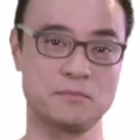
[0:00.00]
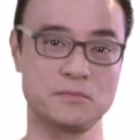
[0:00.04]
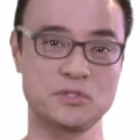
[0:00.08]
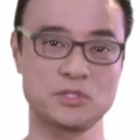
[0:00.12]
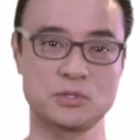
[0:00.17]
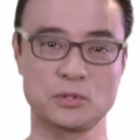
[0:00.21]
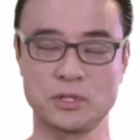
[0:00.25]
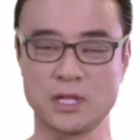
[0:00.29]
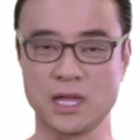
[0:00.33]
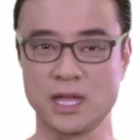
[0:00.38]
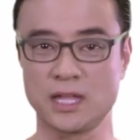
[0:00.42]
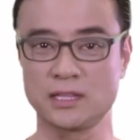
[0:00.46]

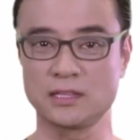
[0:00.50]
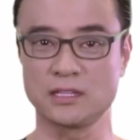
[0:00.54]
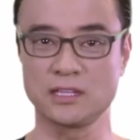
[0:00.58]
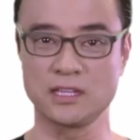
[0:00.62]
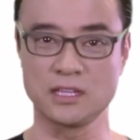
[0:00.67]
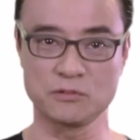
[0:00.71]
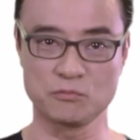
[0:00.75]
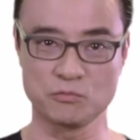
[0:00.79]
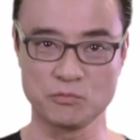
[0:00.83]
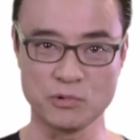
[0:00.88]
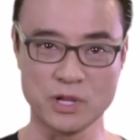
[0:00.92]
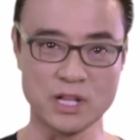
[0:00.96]
so that
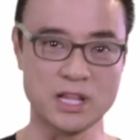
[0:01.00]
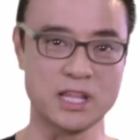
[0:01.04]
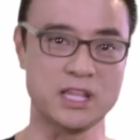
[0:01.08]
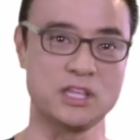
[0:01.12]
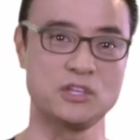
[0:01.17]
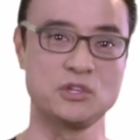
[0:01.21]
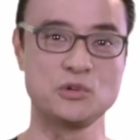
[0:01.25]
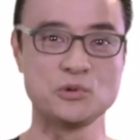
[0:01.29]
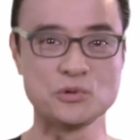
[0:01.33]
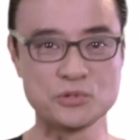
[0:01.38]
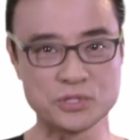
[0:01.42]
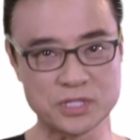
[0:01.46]
it really
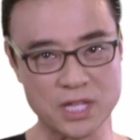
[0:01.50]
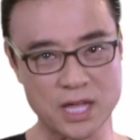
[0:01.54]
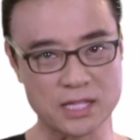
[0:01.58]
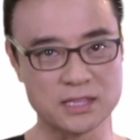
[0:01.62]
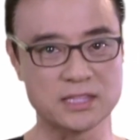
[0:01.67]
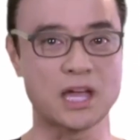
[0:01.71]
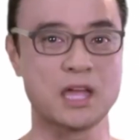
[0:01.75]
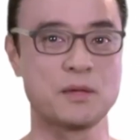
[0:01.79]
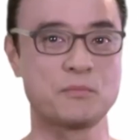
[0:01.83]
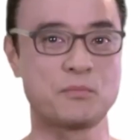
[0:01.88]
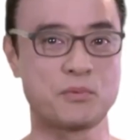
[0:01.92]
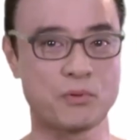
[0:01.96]
use that
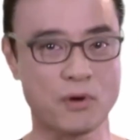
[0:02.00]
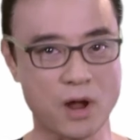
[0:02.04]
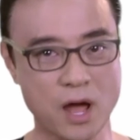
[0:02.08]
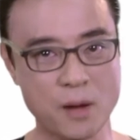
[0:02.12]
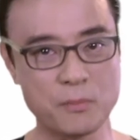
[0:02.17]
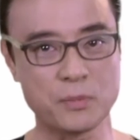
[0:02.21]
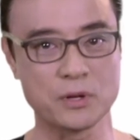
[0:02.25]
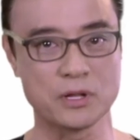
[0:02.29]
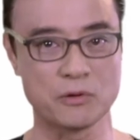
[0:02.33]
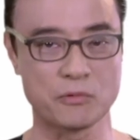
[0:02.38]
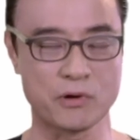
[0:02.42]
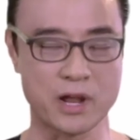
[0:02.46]
time
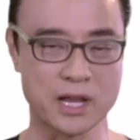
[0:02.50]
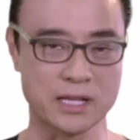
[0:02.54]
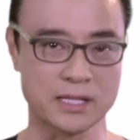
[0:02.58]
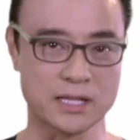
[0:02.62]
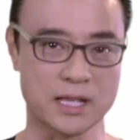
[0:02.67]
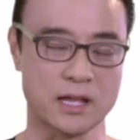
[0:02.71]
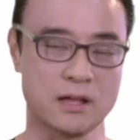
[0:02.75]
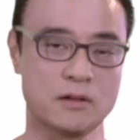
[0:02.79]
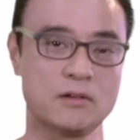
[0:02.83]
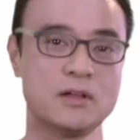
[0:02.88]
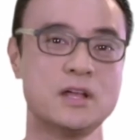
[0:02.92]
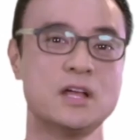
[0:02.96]
properly right
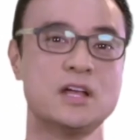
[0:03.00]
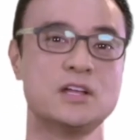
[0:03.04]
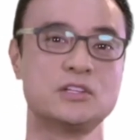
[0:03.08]
now